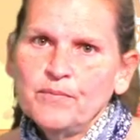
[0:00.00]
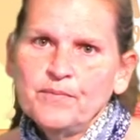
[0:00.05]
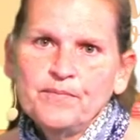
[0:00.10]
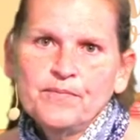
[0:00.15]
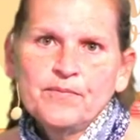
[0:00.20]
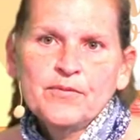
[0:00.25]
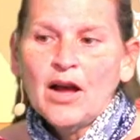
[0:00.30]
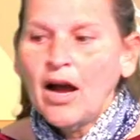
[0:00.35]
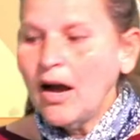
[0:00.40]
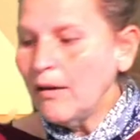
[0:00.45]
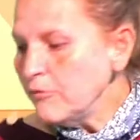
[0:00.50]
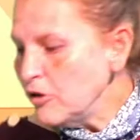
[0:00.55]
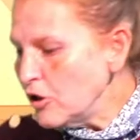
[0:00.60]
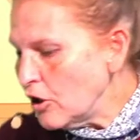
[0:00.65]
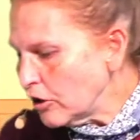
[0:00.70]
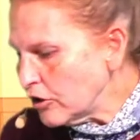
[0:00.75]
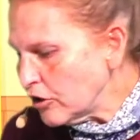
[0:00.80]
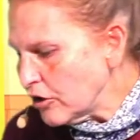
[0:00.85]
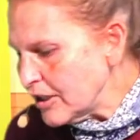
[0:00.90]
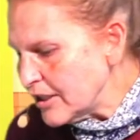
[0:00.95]
I'm not going to
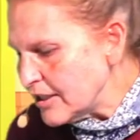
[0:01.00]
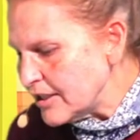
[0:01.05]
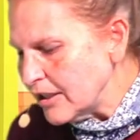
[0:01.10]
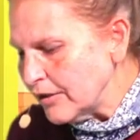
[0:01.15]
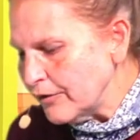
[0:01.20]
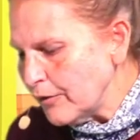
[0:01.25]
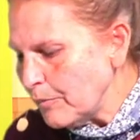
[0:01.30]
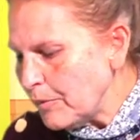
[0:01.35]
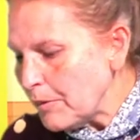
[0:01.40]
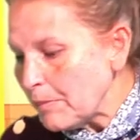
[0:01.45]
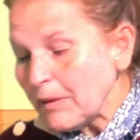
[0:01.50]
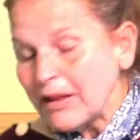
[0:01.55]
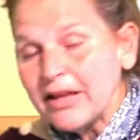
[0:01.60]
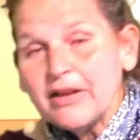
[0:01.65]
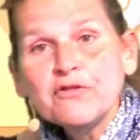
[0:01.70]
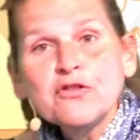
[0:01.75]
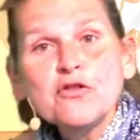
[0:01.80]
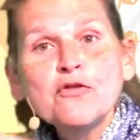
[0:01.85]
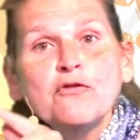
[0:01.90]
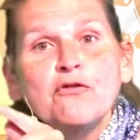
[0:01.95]
steal from people. If you
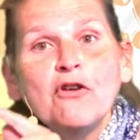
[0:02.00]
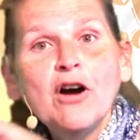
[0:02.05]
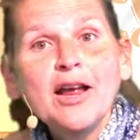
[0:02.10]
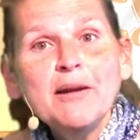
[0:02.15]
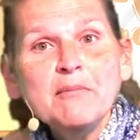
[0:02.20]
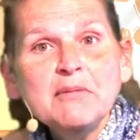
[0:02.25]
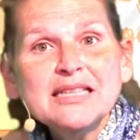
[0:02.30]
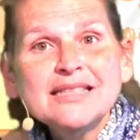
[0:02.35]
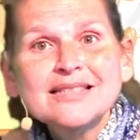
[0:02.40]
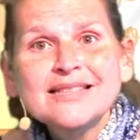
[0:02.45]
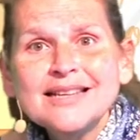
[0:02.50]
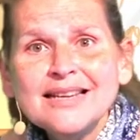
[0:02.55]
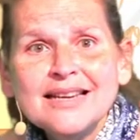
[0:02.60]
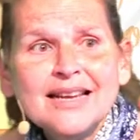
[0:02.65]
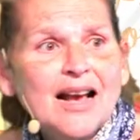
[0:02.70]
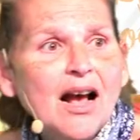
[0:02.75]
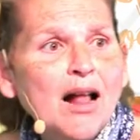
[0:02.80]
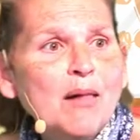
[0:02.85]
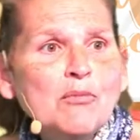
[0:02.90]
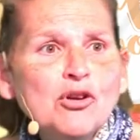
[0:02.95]
find me stealing, I'm
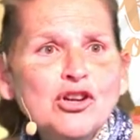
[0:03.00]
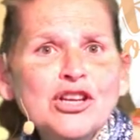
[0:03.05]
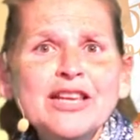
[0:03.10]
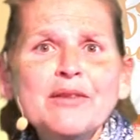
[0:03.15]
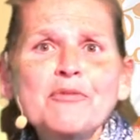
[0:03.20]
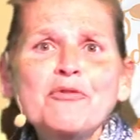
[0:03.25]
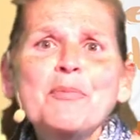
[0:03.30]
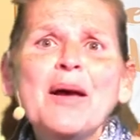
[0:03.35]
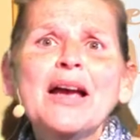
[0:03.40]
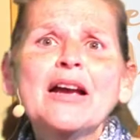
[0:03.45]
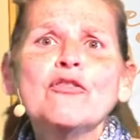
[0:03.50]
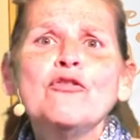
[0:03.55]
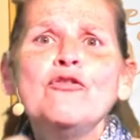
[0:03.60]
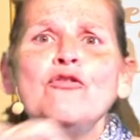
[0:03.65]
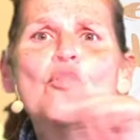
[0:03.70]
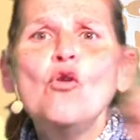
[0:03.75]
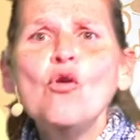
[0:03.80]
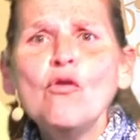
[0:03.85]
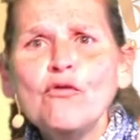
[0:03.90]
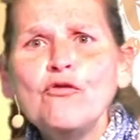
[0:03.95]
going to give back
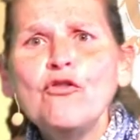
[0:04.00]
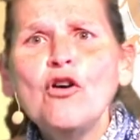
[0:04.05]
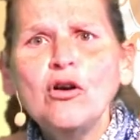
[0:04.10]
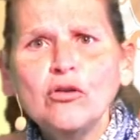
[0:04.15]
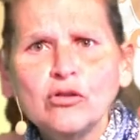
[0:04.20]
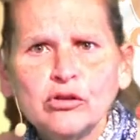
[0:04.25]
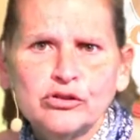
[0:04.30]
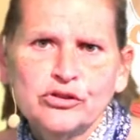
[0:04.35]
fourfold.